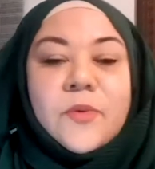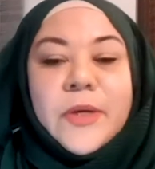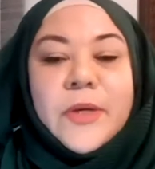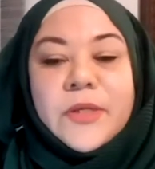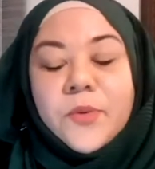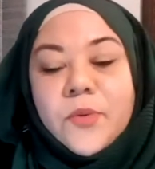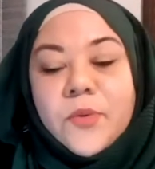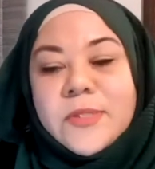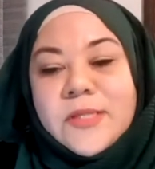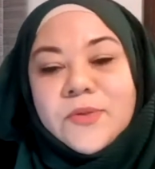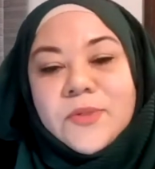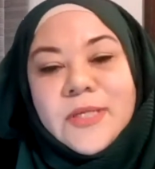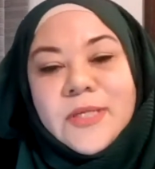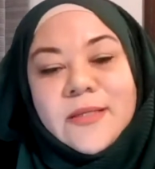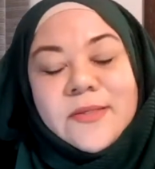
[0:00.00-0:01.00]
one
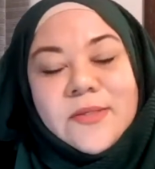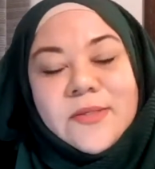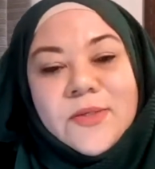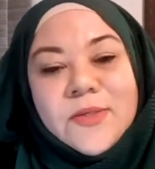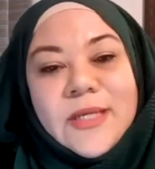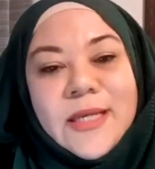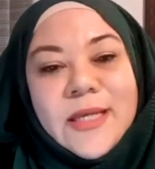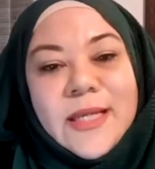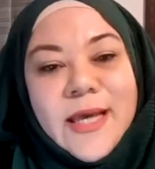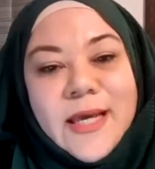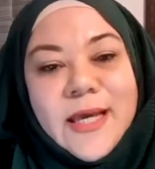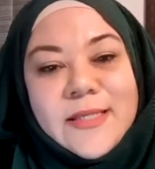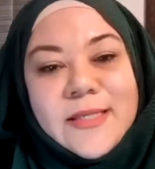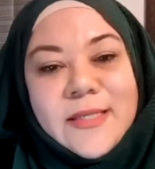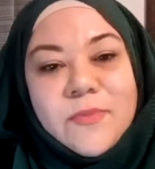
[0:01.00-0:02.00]
also needs to
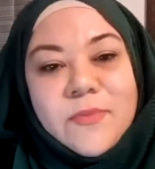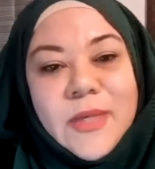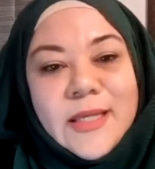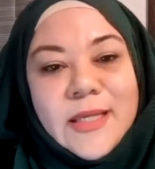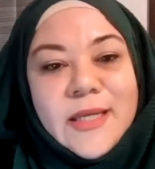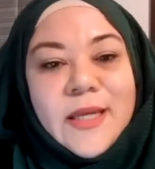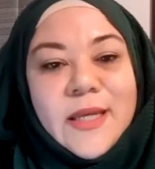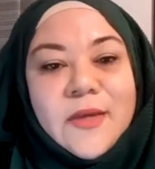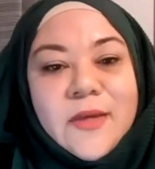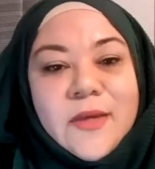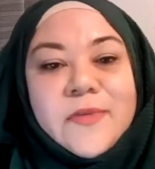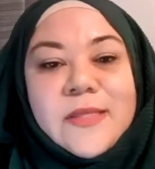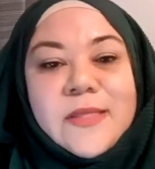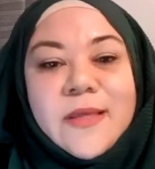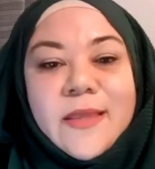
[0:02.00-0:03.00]
realize the many
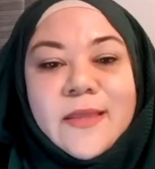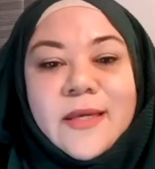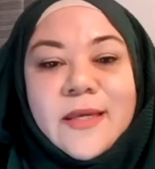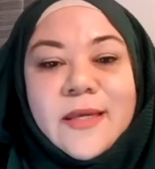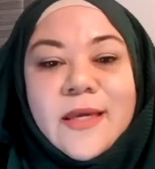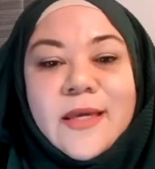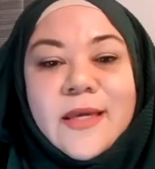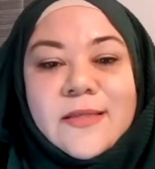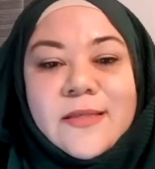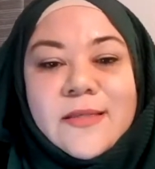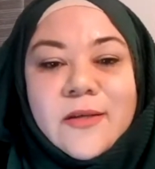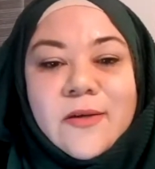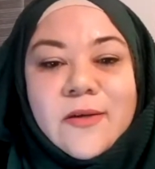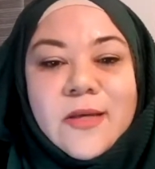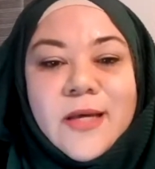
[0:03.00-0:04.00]
gifts and the keys
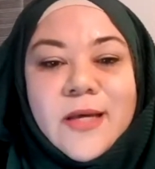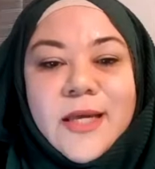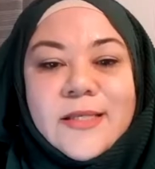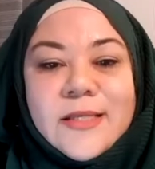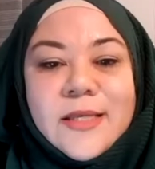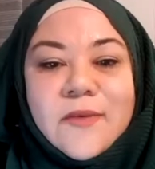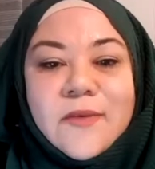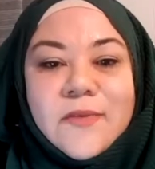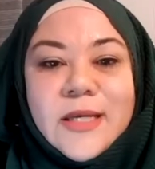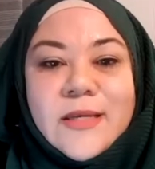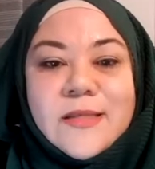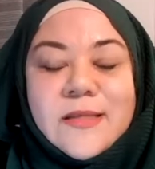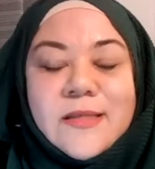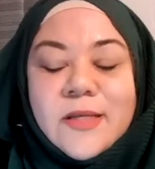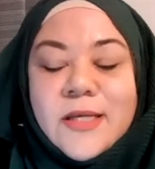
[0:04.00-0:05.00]
that Allah has given
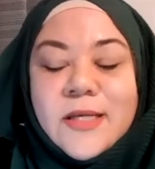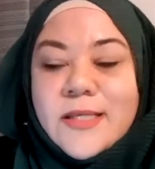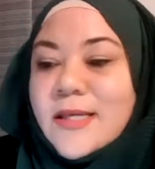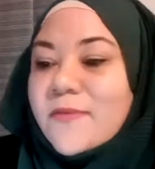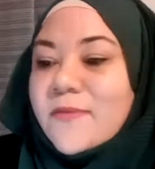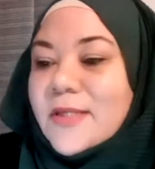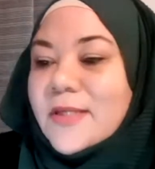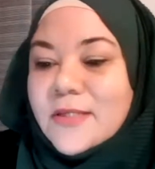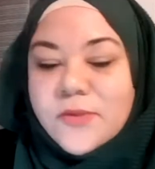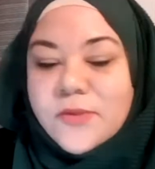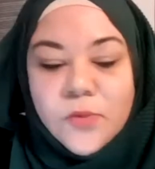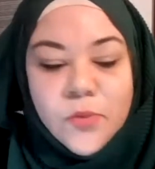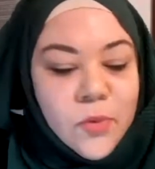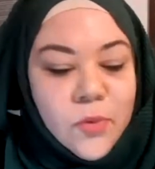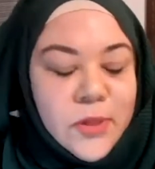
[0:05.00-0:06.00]
us. Allah has given us
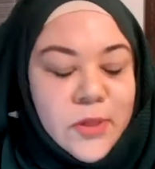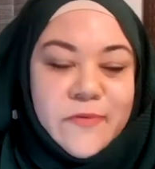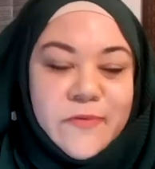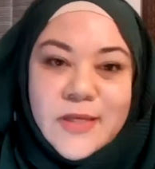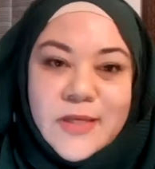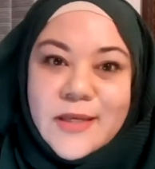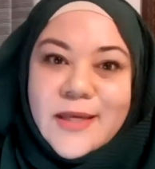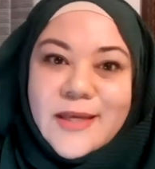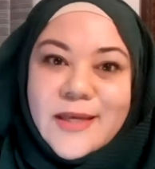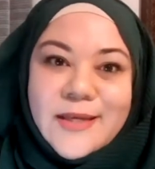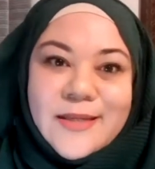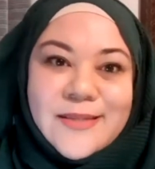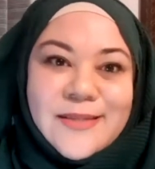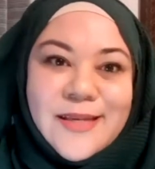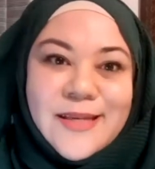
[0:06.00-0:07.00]
all of the
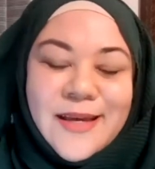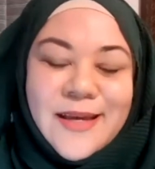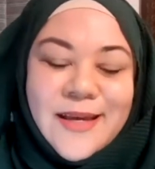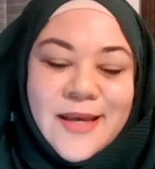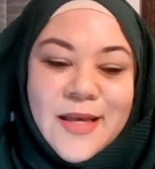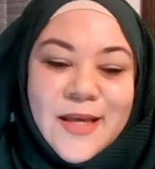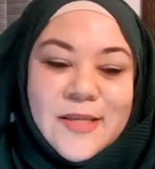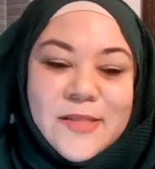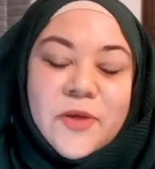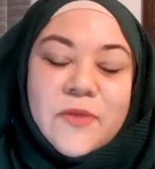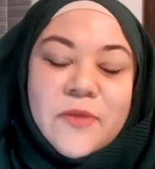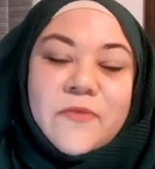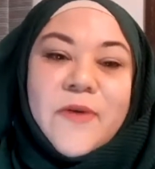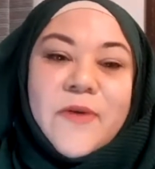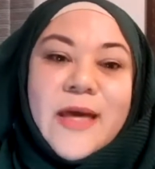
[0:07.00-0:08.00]
keys. So
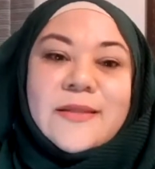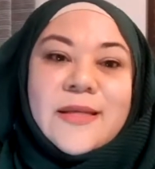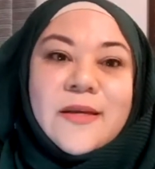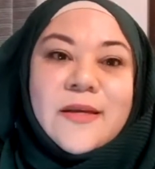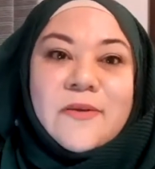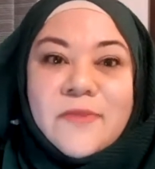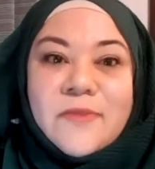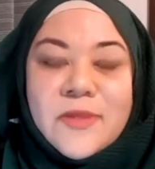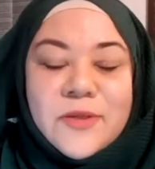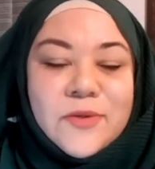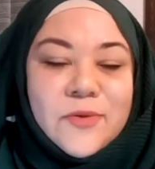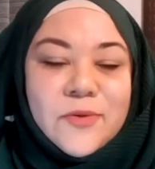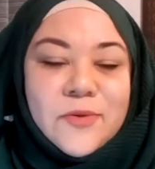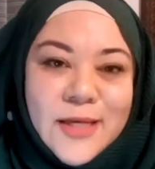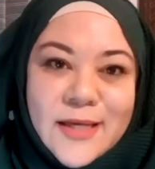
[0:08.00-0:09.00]
in fact, even
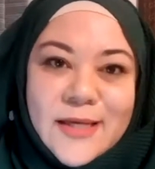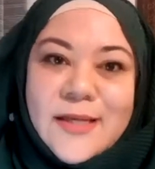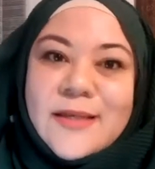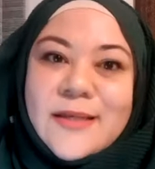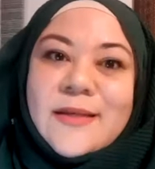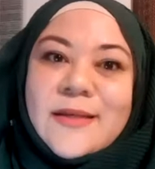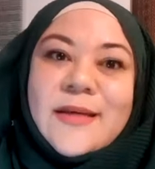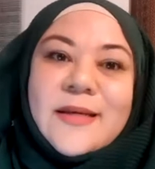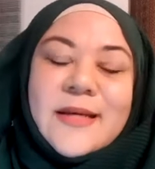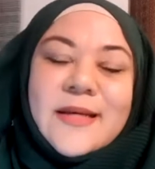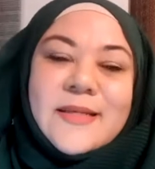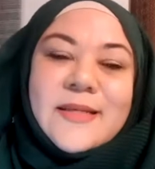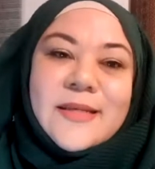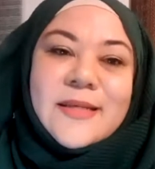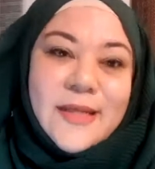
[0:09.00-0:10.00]
dua
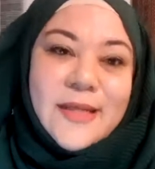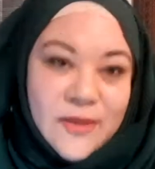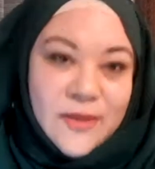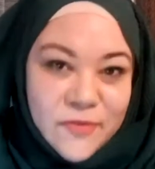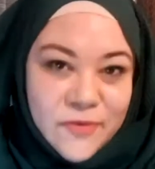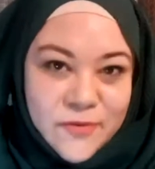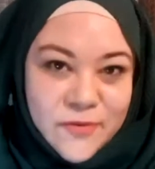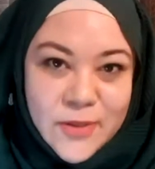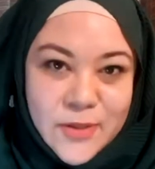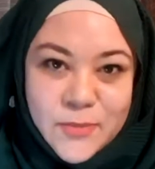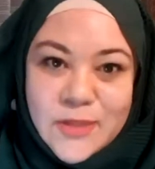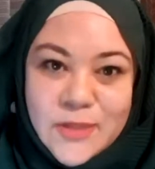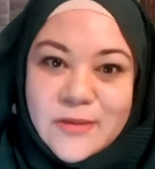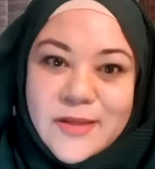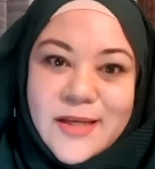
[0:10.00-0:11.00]
is a gift
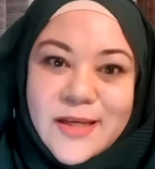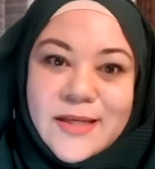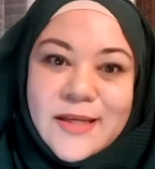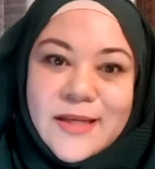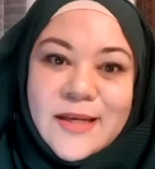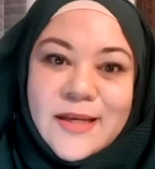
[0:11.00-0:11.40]
from Allah.